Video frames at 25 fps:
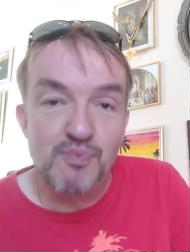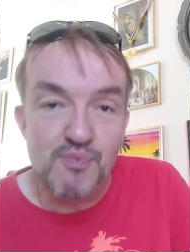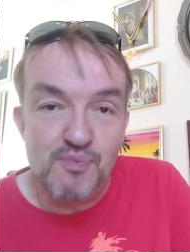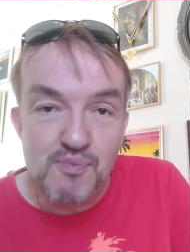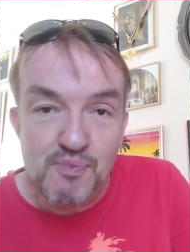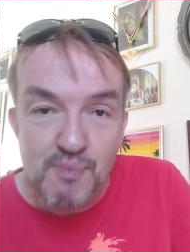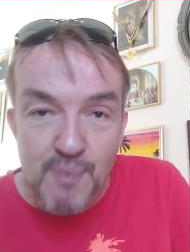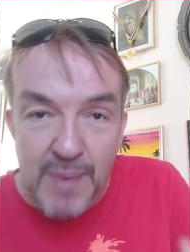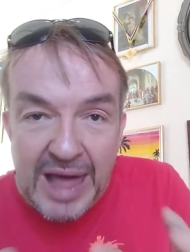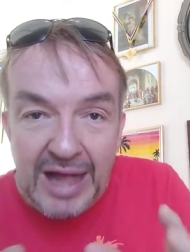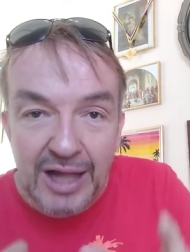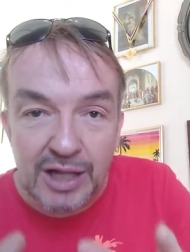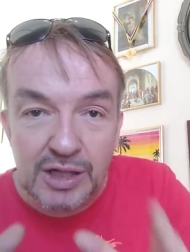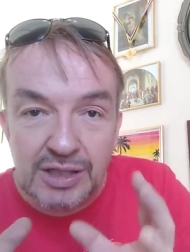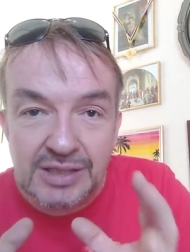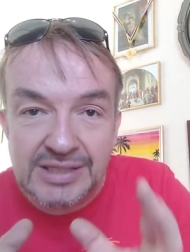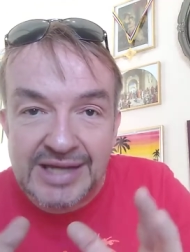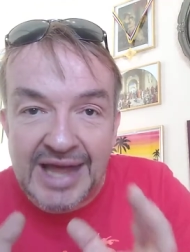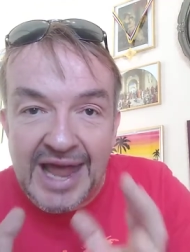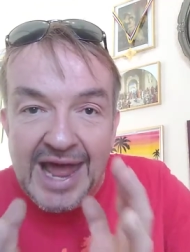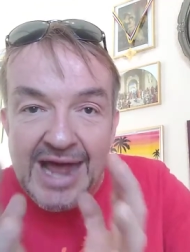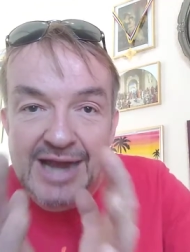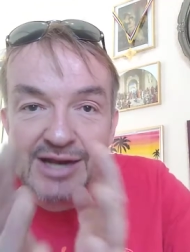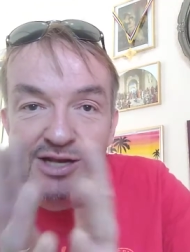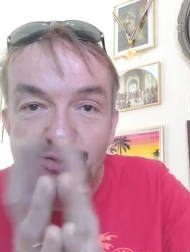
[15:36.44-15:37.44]
Meld
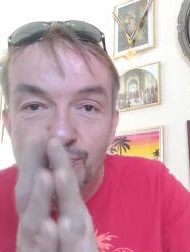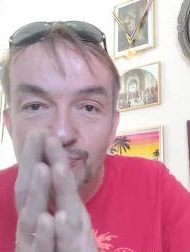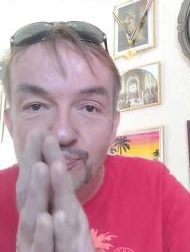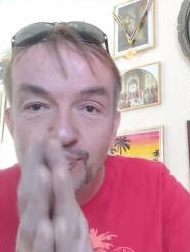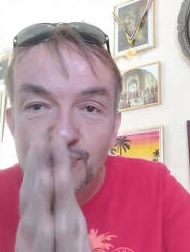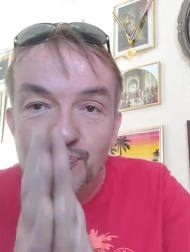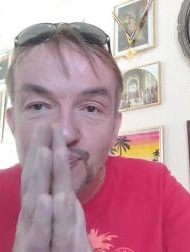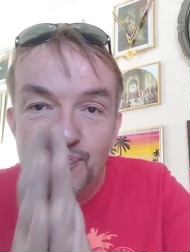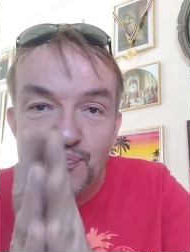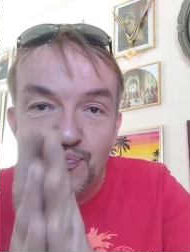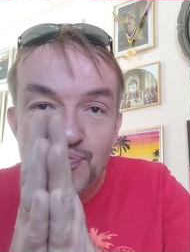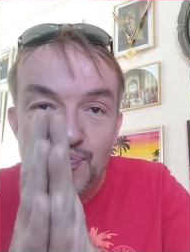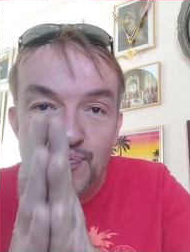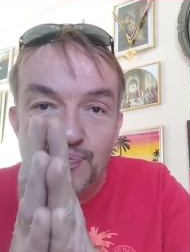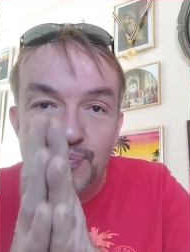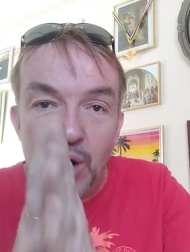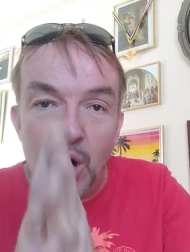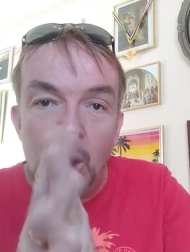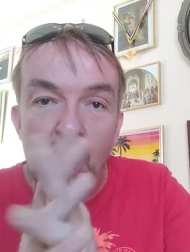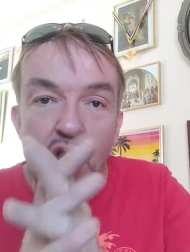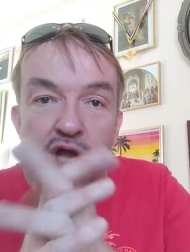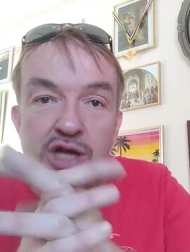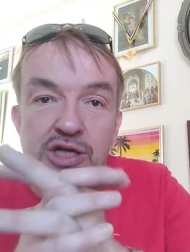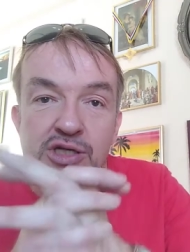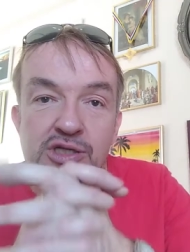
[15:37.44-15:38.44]
and
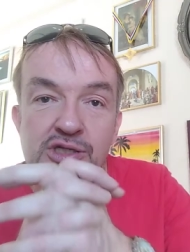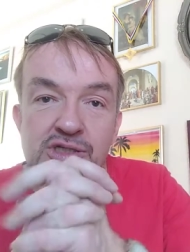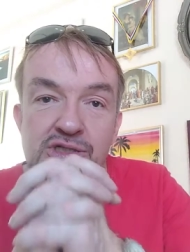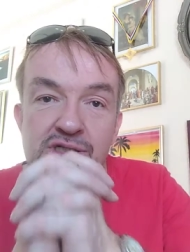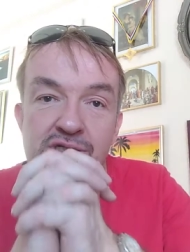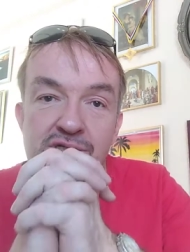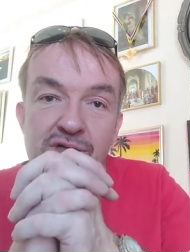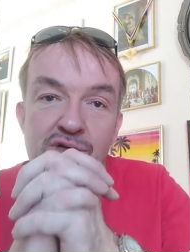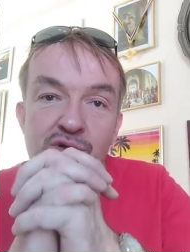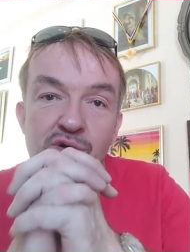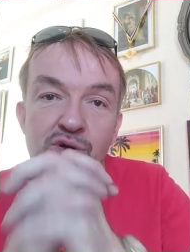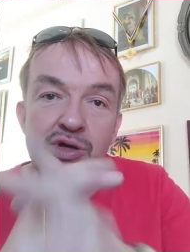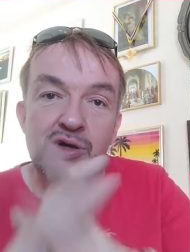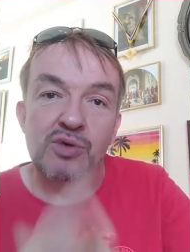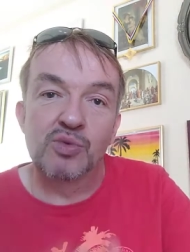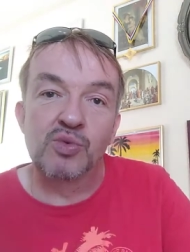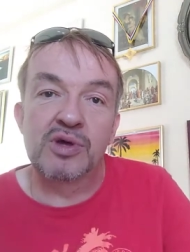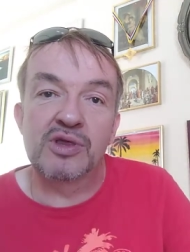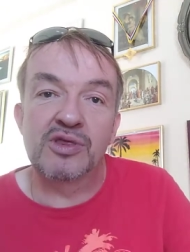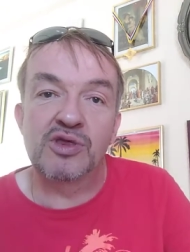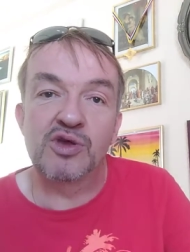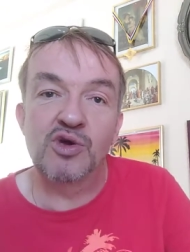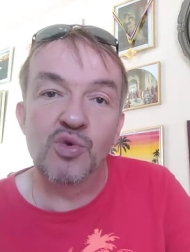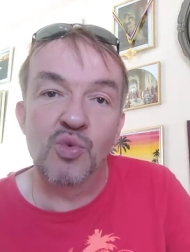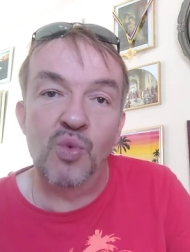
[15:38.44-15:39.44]
bond
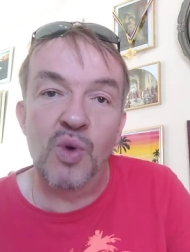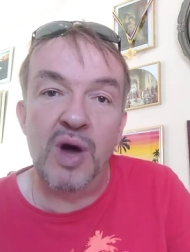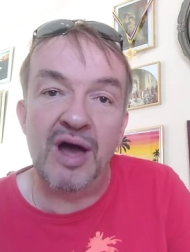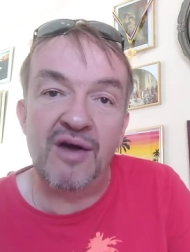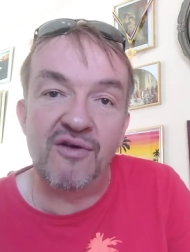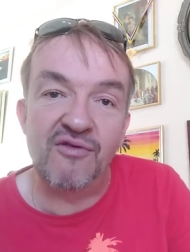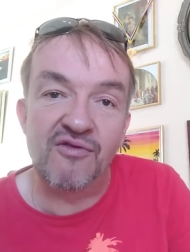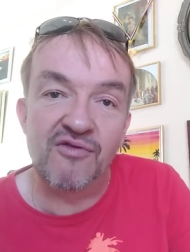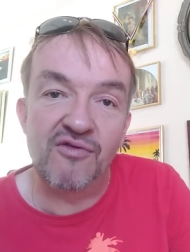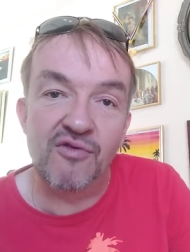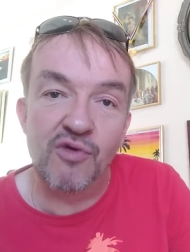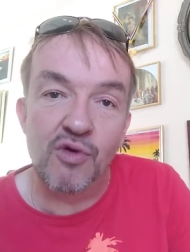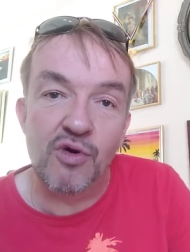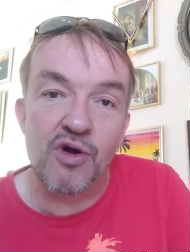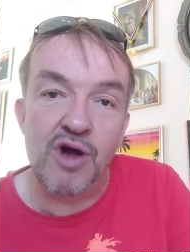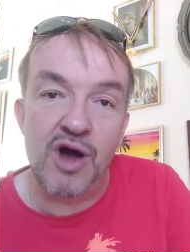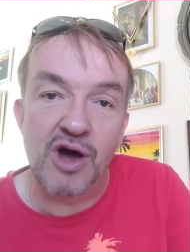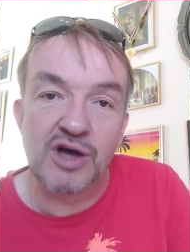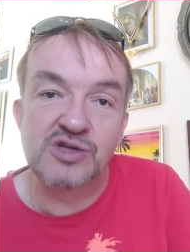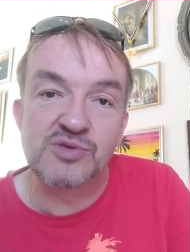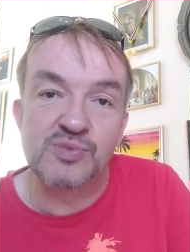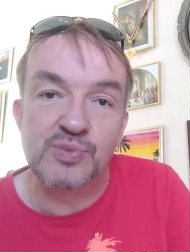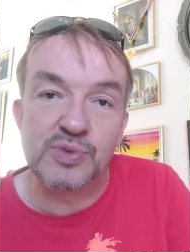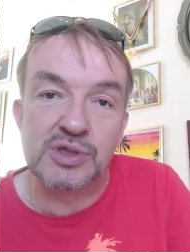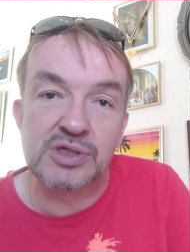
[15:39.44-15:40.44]
with your wife or
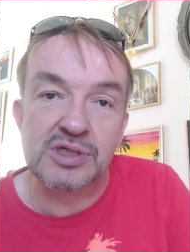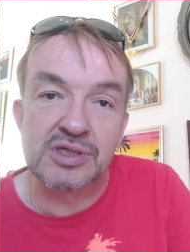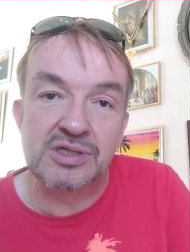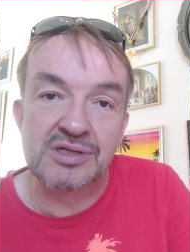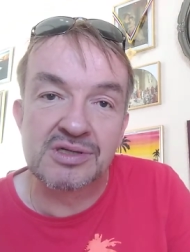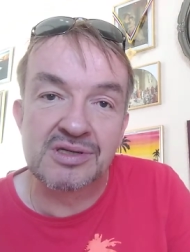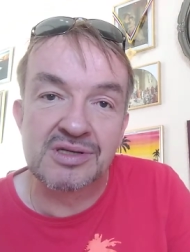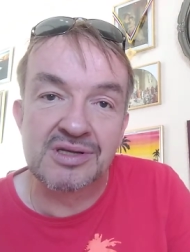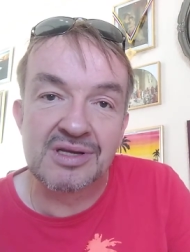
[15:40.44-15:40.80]
husband.